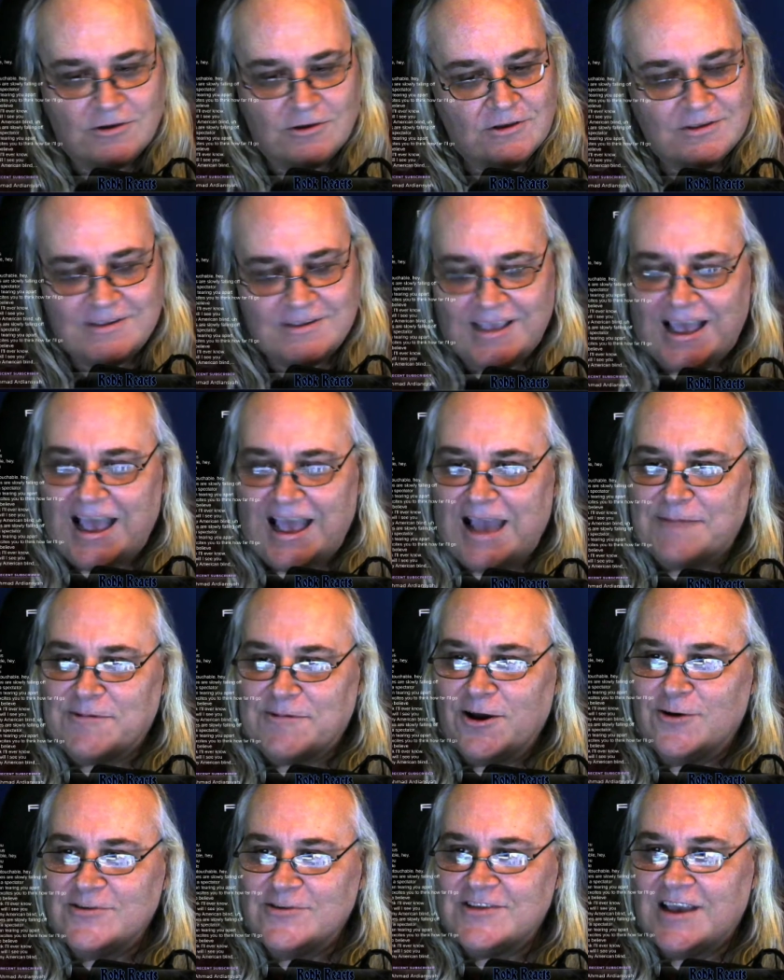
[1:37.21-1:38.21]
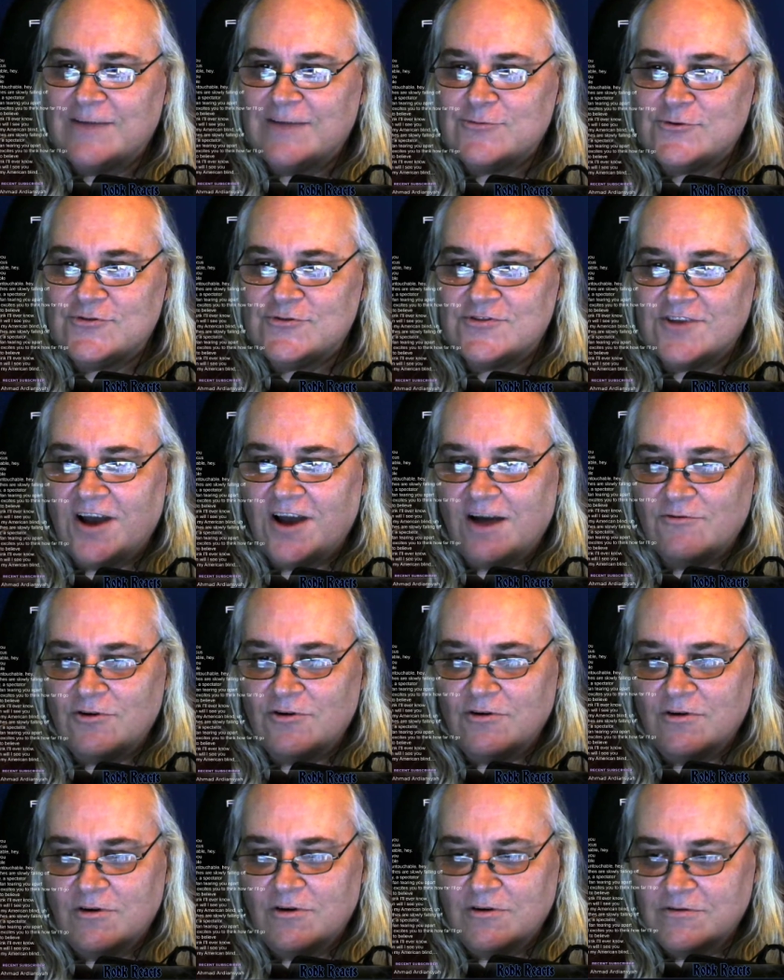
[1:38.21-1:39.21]
Good time to always have
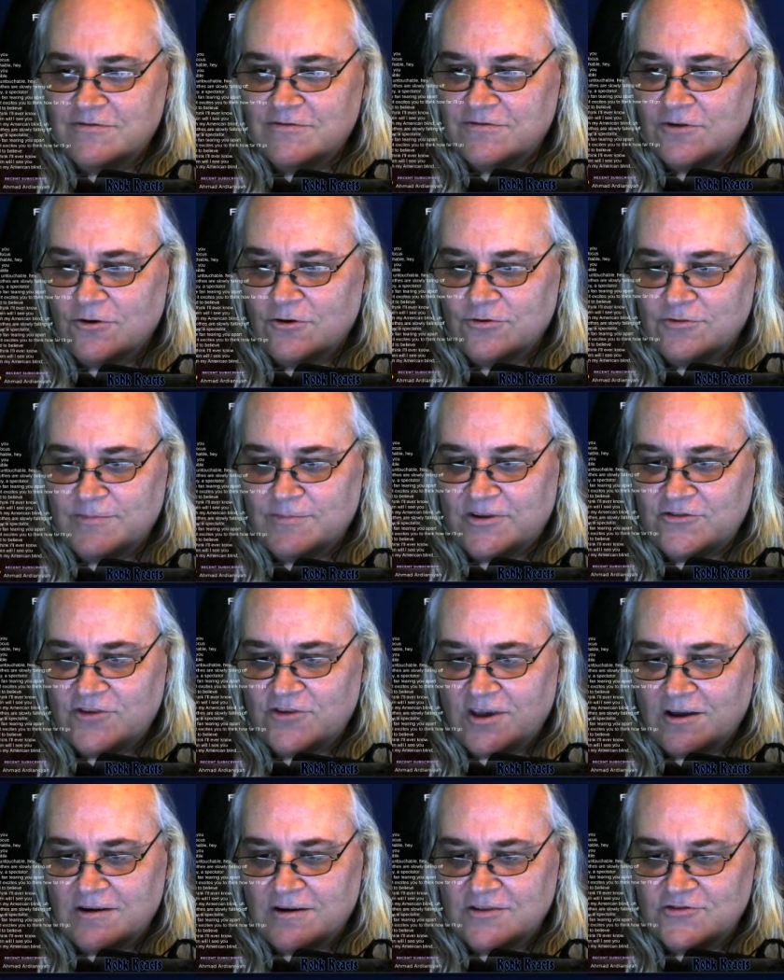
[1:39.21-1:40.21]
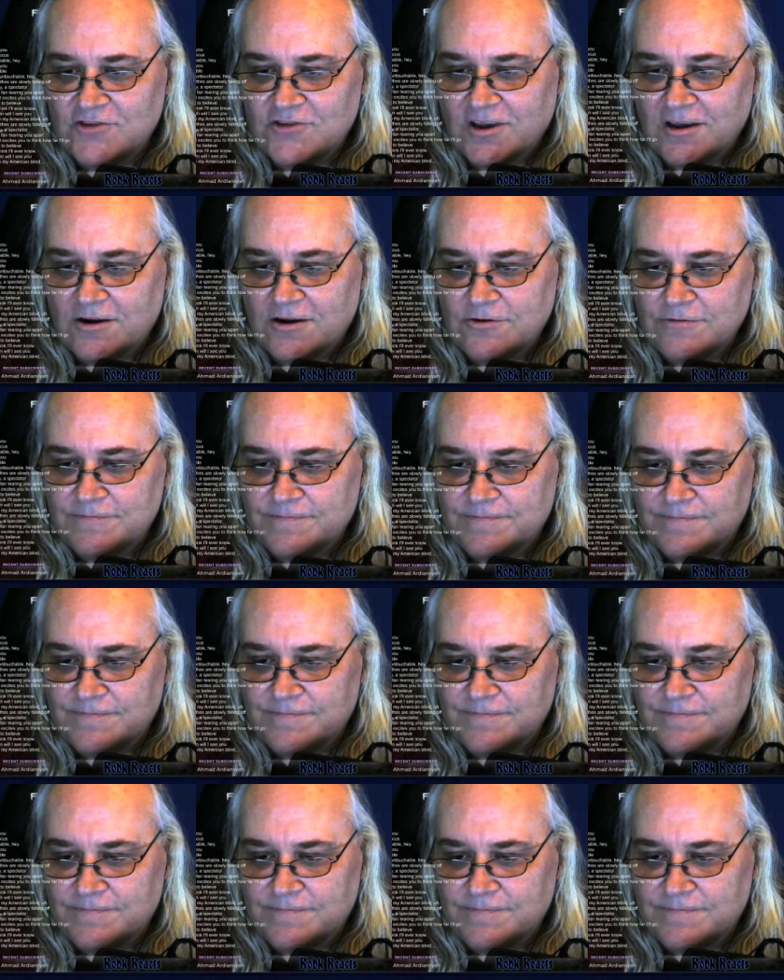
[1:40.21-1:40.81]
Gustavo flow through my channel. Let's check it out.